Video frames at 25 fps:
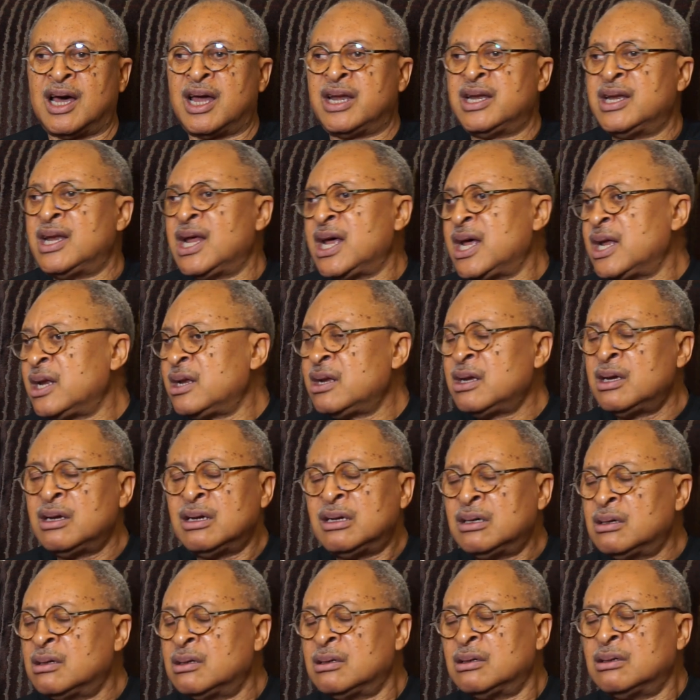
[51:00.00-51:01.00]
And then
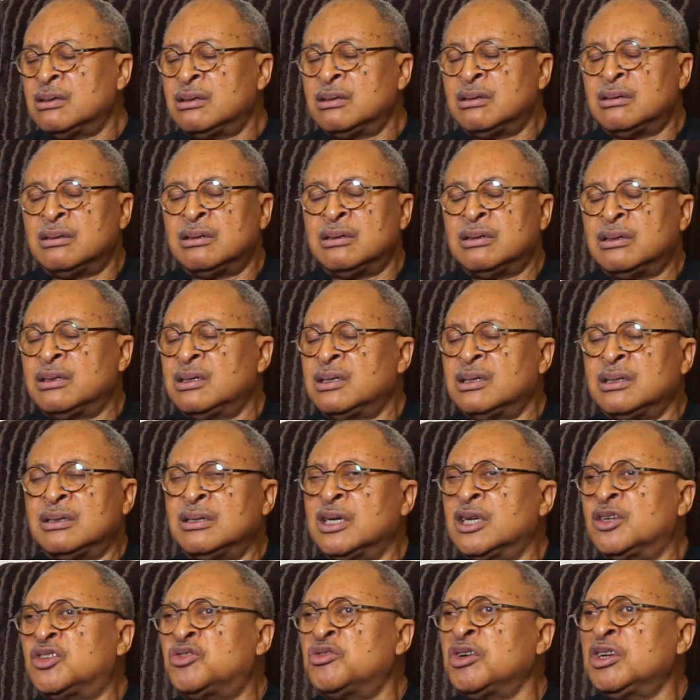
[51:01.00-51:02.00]

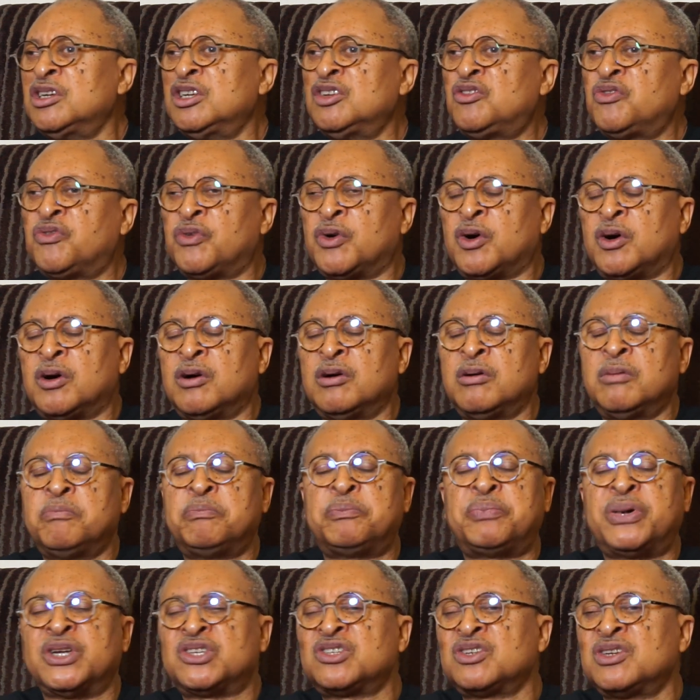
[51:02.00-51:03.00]
they trade it for
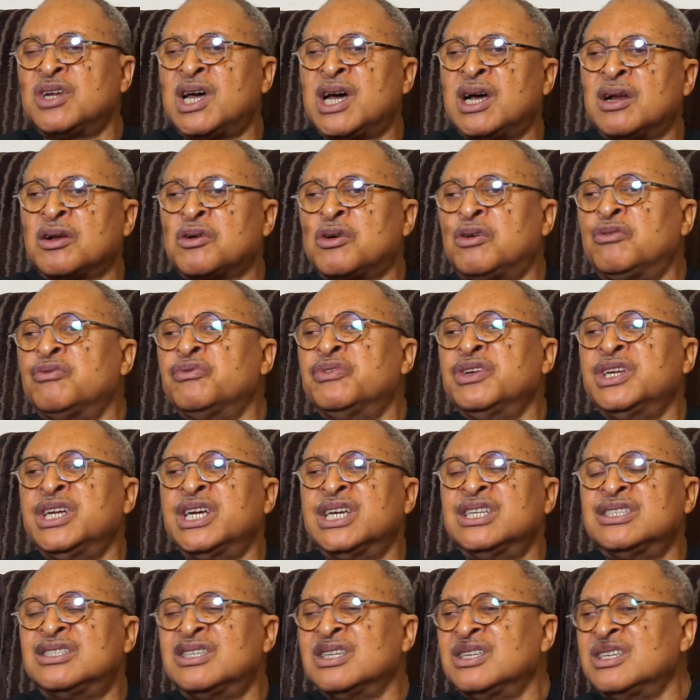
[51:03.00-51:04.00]
personal
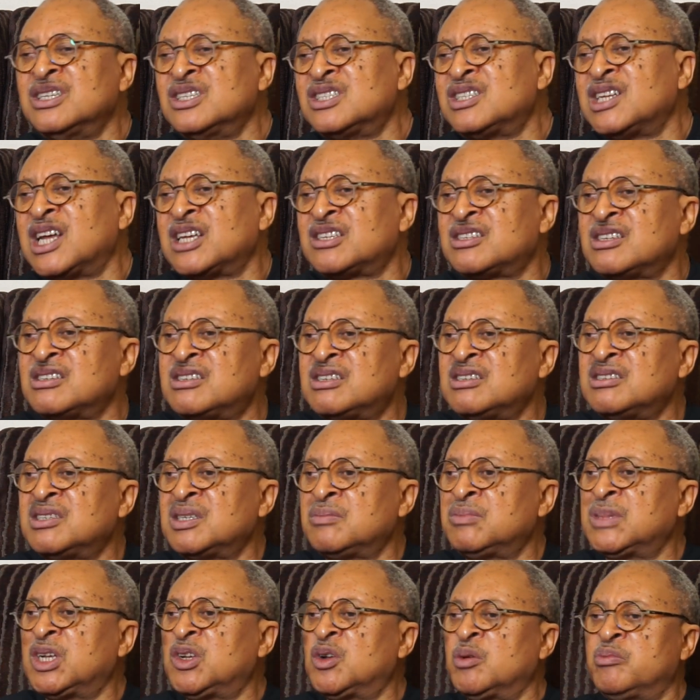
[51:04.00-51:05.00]
convenience in this
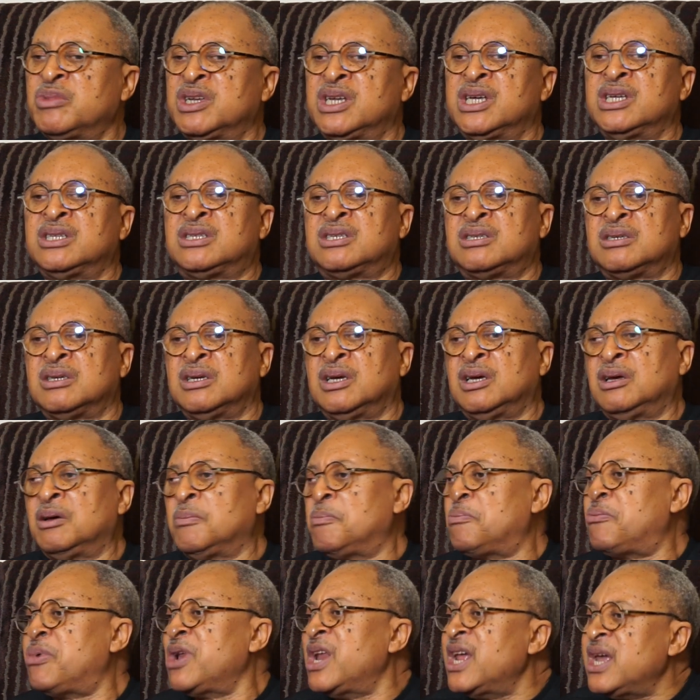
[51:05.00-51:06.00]
narcissism that dominates
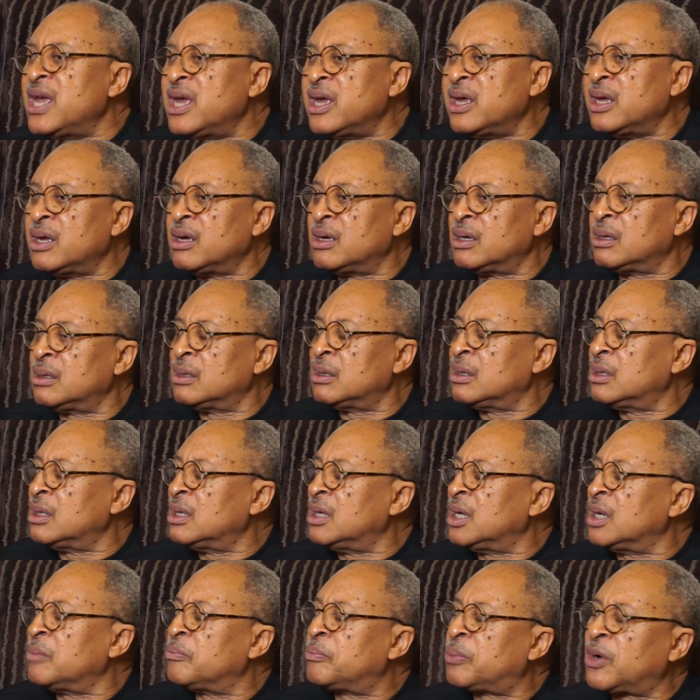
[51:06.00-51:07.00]
play
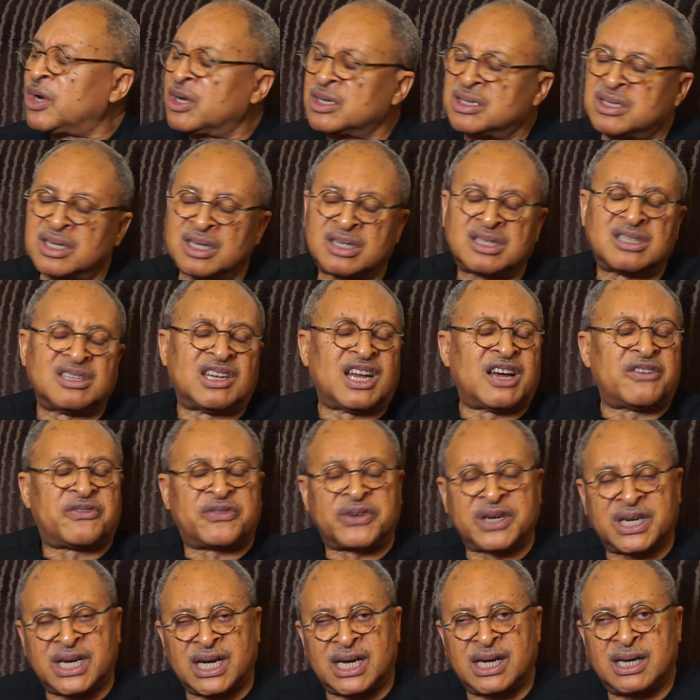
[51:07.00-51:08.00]
in politics in
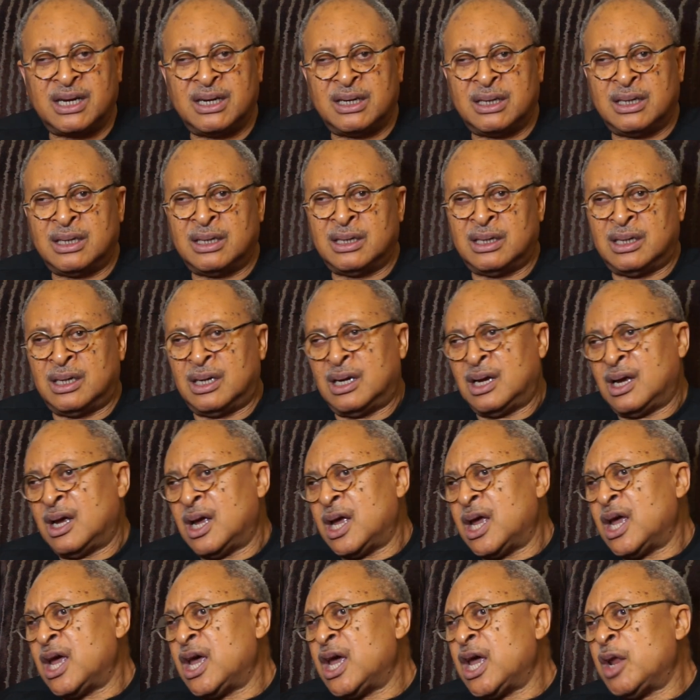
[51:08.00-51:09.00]
Africa.
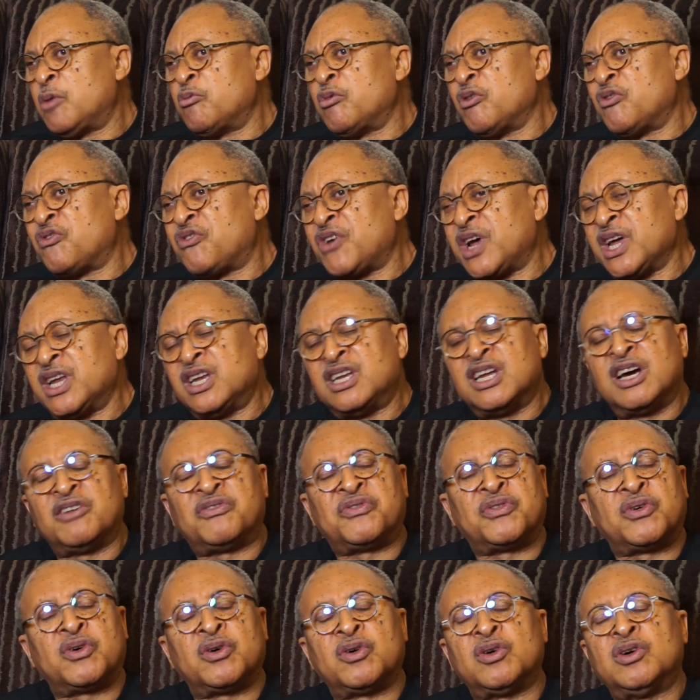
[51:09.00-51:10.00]
And we find,
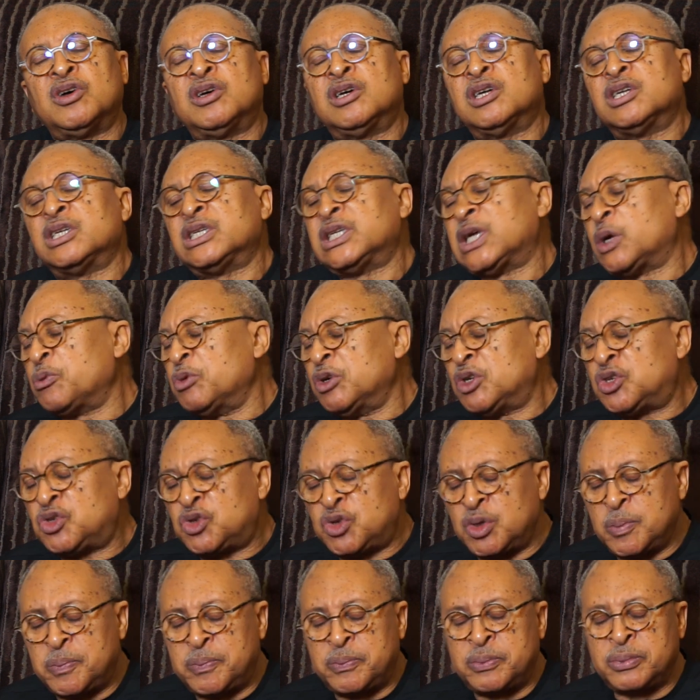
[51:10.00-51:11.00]
therefore, that we
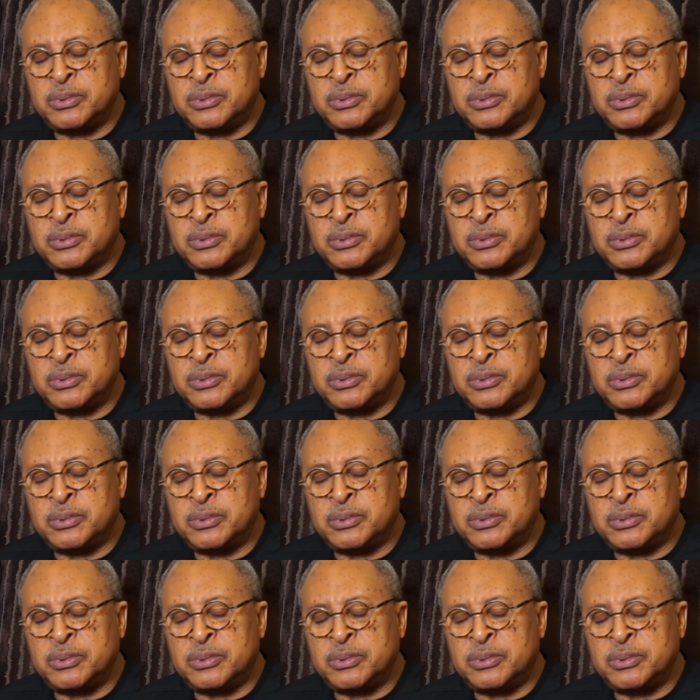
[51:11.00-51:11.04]
trip